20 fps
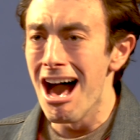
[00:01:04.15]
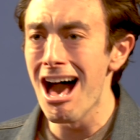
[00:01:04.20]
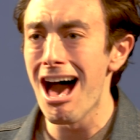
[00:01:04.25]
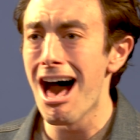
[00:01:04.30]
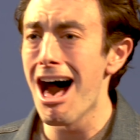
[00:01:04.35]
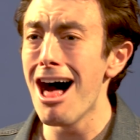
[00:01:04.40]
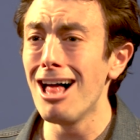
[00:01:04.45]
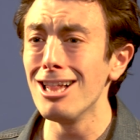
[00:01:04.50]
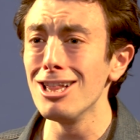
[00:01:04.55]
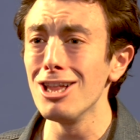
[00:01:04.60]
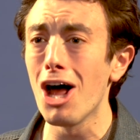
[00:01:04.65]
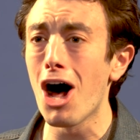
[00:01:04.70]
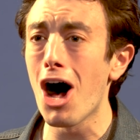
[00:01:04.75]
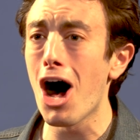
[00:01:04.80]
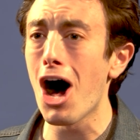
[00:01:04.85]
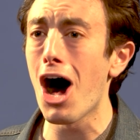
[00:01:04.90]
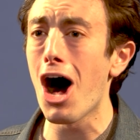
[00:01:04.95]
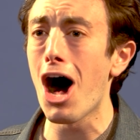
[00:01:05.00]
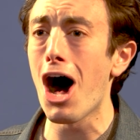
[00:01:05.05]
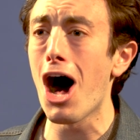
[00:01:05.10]

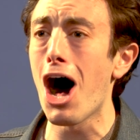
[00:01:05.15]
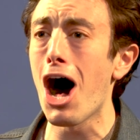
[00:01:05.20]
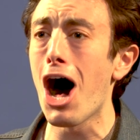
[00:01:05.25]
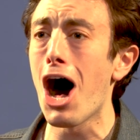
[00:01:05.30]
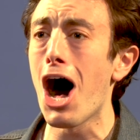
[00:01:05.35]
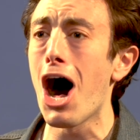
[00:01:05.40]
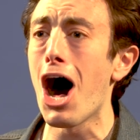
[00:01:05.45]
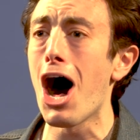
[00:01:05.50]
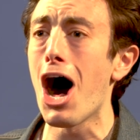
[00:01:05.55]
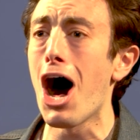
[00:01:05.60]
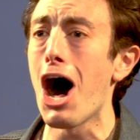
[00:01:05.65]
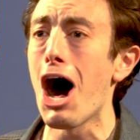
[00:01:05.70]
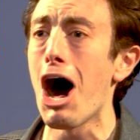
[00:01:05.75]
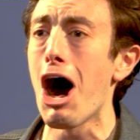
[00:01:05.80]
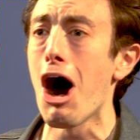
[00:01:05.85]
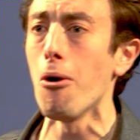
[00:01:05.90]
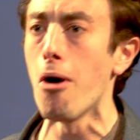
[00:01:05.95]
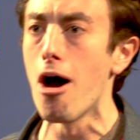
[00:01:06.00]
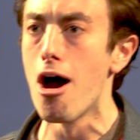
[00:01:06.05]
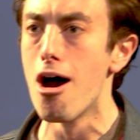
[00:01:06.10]

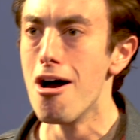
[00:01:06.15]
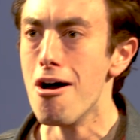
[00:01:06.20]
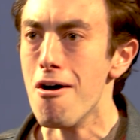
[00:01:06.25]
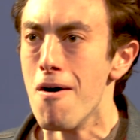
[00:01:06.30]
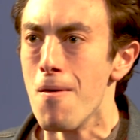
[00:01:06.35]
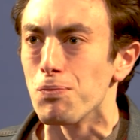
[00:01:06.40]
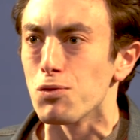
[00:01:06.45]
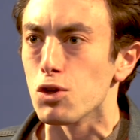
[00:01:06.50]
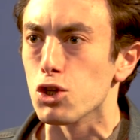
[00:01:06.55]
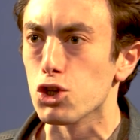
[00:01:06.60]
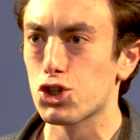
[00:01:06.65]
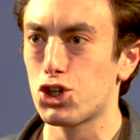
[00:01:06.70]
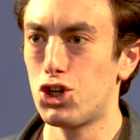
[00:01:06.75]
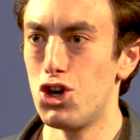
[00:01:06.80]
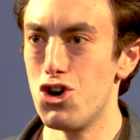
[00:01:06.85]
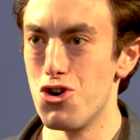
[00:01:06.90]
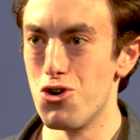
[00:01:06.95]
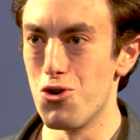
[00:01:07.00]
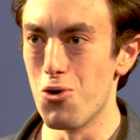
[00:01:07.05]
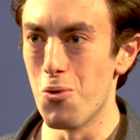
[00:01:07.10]
hello
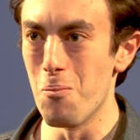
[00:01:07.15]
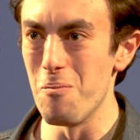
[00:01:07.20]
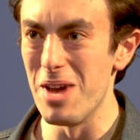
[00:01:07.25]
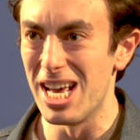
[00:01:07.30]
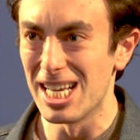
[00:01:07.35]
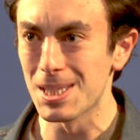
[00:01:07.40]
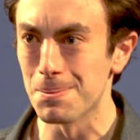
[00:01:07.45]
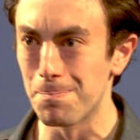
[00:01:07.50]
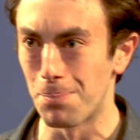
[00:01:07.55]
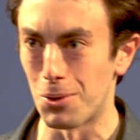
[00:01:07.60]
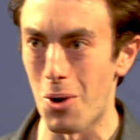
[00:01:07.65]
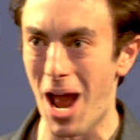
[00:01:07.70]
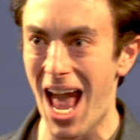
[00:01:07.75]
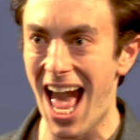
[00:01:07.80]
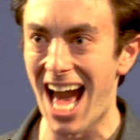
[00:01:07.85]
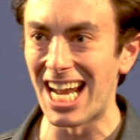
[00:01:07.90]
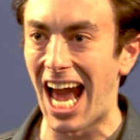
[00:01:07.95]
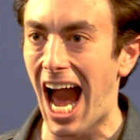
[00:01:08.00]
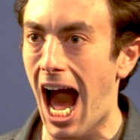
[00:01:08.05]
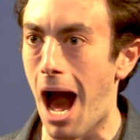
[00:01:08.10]
to Miss
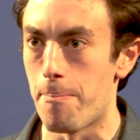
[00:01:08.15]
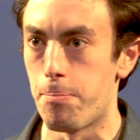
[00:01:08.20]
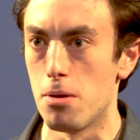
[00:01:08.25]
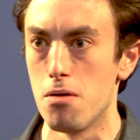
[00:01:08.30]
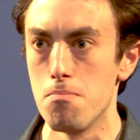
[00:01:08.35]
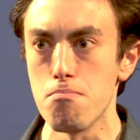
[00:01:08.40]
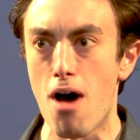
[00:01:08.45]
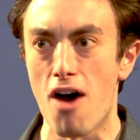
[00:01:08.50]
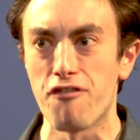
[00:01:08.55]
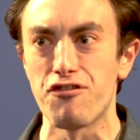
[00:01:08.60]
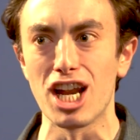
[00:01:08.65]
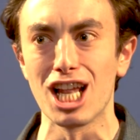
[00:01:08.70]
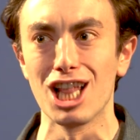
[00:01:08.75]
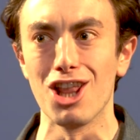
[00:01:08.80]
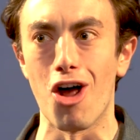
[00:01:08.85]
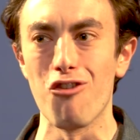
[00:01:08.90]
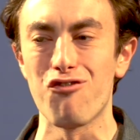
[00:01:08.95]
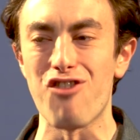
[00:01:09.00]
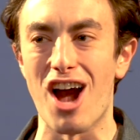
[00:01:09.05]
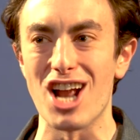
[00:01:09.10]
Bran, apple muffin,
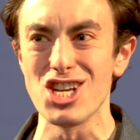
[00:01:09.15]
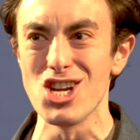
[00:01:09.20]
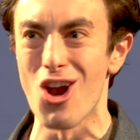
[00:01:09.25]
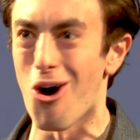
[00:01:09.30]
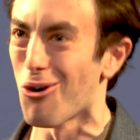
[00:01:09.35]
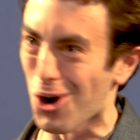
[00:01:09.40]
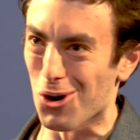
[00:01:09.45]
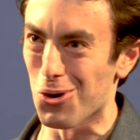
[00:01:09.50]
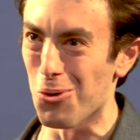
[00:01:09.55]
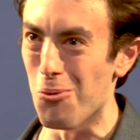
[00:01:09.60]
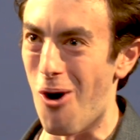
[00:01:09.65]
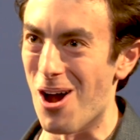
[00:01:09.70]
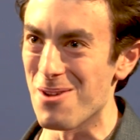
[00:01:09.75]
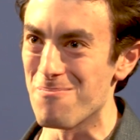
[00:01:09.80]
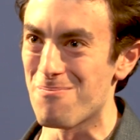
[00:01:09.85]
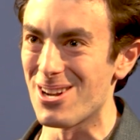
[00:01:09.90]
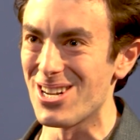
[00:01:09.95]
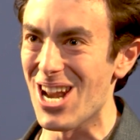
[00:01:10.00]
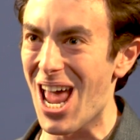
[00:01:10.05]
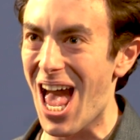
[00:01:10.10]
low fat yogurt,
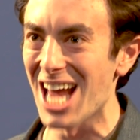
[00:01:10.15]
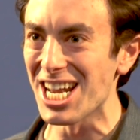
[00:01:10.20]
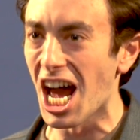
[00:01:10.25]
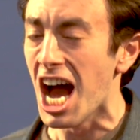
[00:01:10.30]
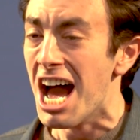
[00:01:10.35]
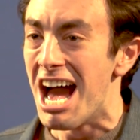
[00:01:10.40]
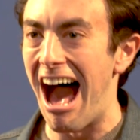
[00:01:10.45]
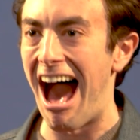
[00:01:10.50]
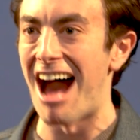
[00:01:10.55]
one banana,